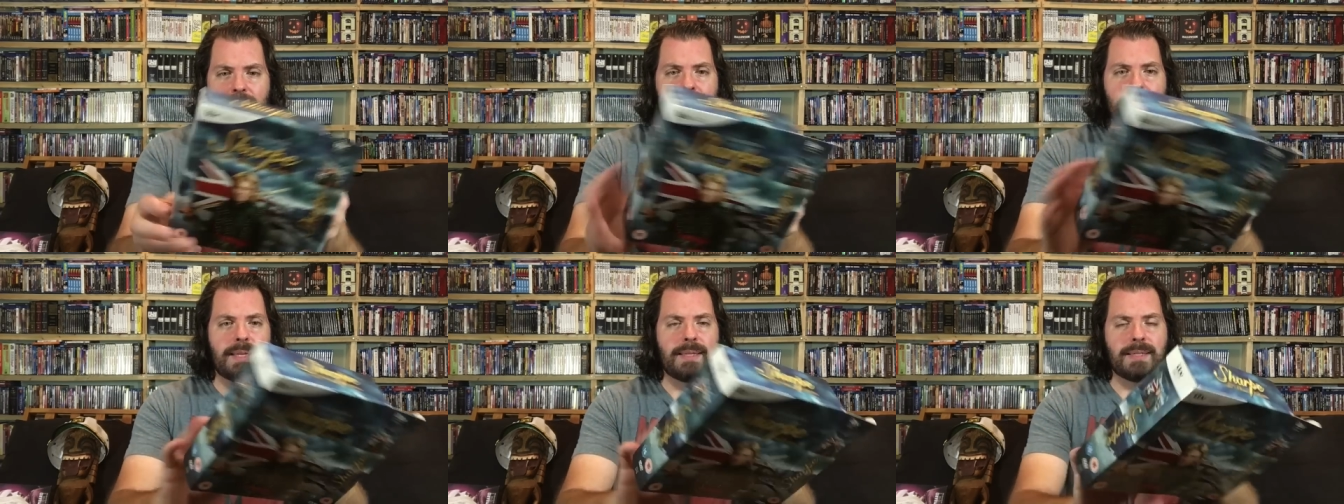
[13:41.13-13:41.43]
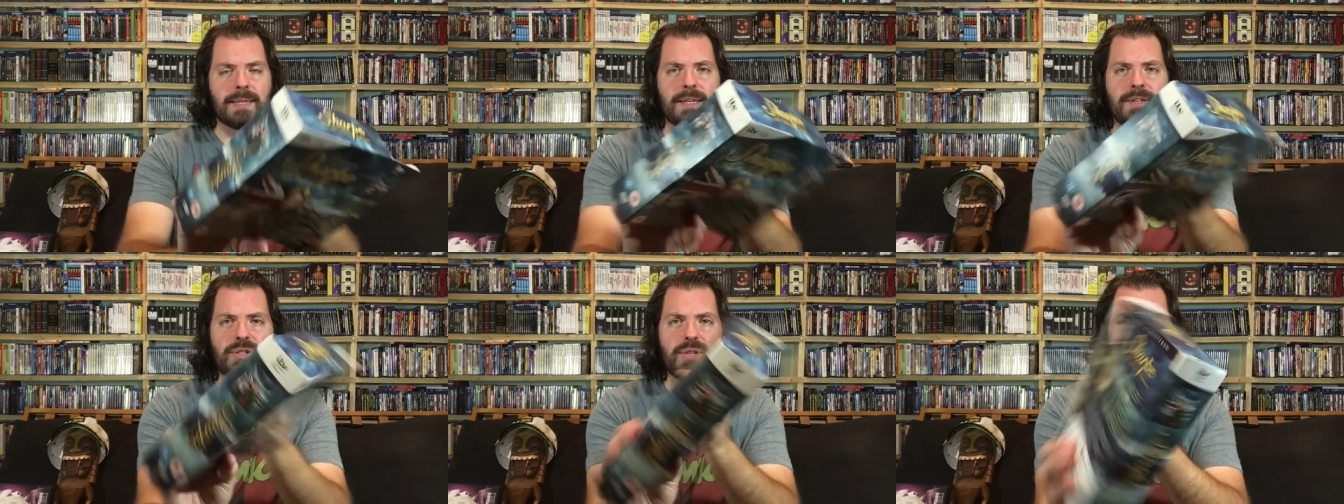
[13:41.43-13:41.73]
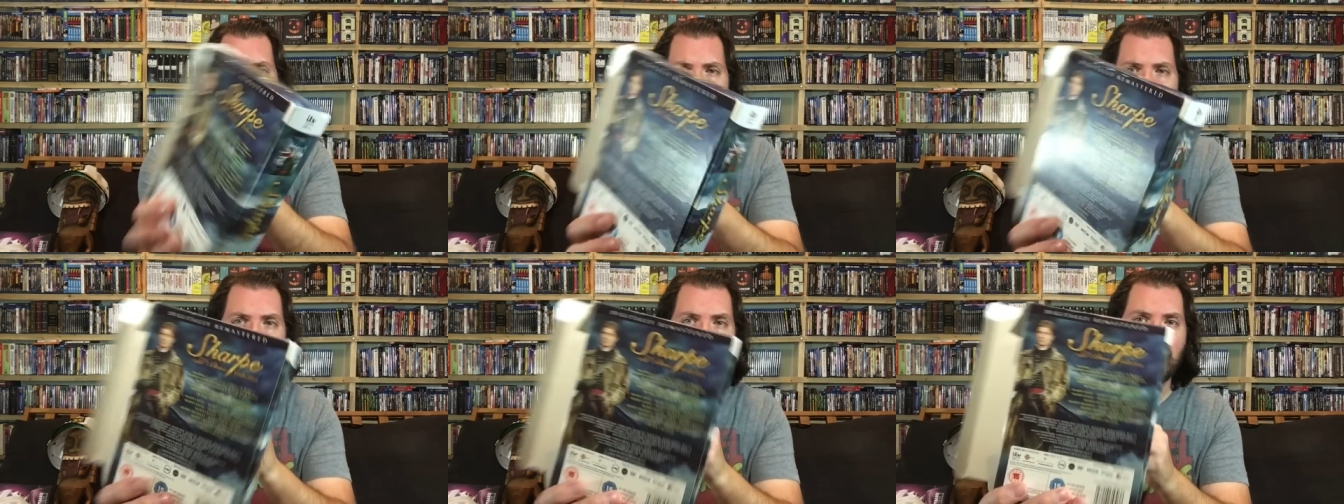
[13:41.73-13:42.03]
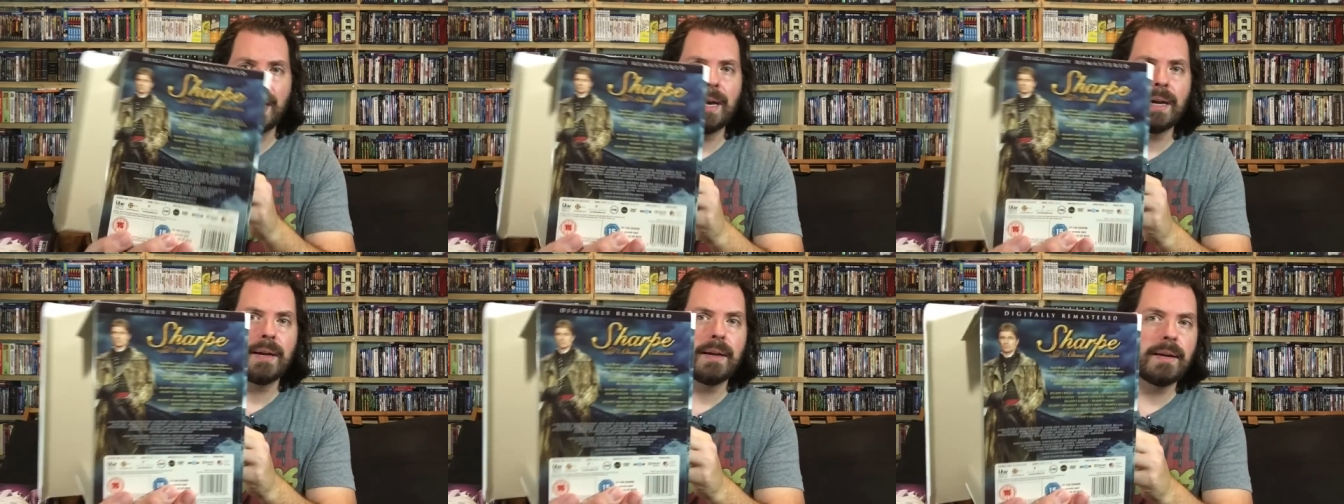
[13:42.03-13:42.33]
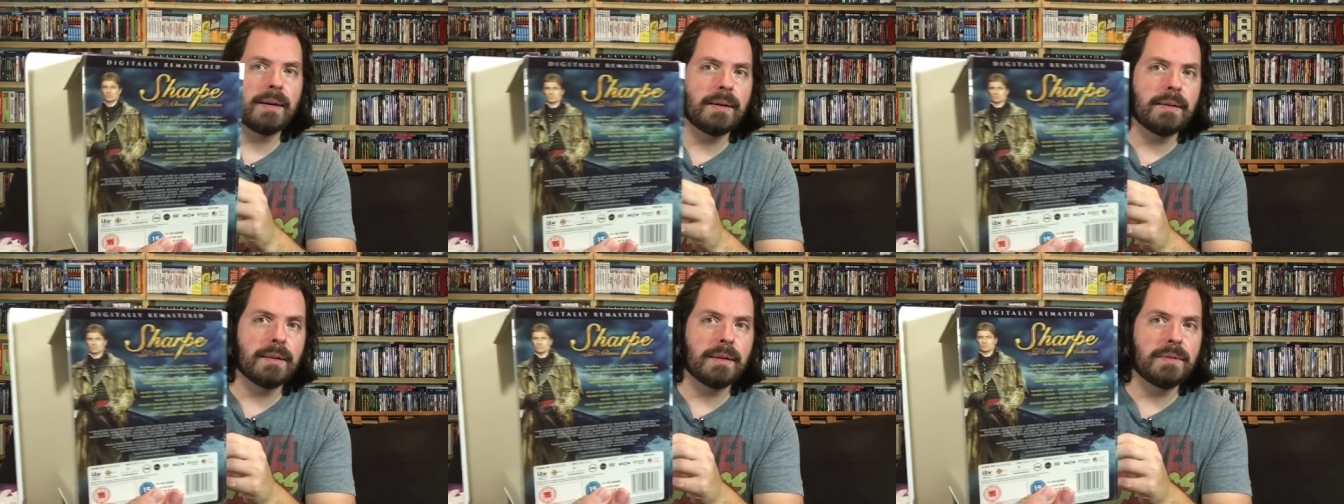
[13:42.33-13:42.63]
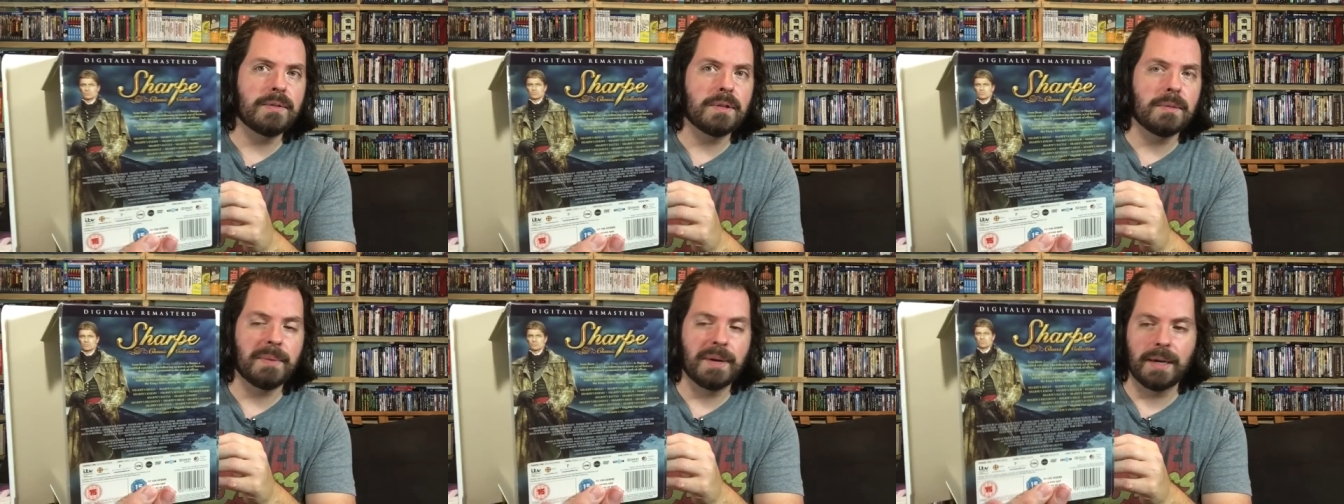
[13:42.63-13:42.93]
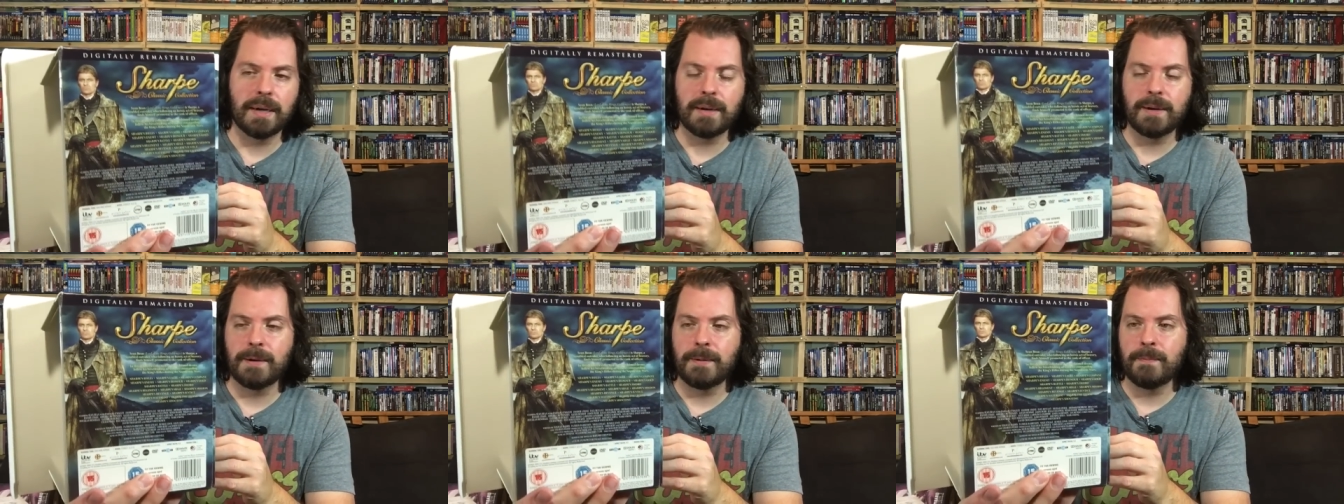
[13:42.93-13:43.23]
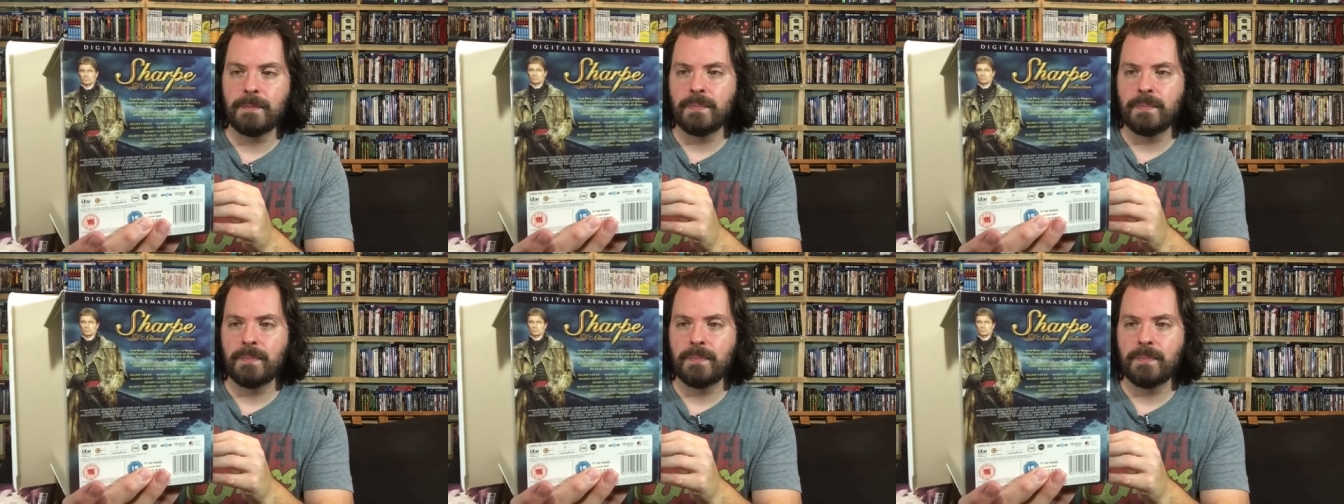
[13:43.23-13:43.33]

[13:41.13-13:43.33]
Did I show you the back? There's the back.